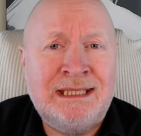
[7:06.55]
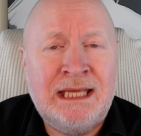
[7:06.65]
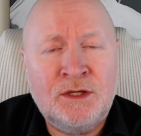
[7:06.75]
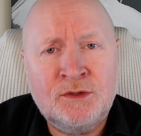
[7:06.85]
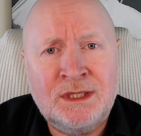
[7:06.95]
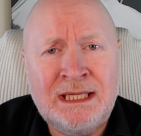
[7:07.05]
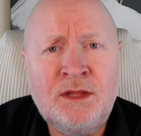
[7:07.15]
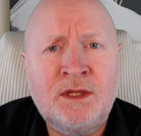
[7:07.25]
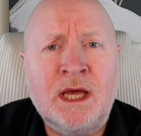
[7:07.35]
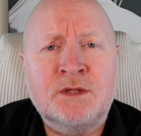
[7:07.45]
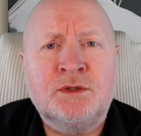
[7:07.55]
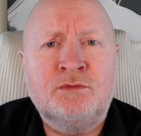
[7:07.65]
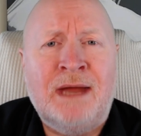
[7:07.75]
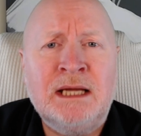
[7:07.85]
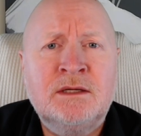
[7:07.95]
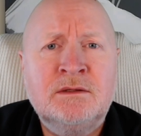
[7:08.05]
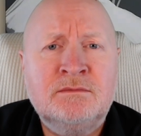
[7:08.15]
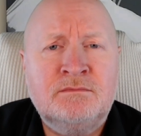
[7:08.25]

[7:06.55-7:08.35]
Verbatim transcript: get underneath the actual rack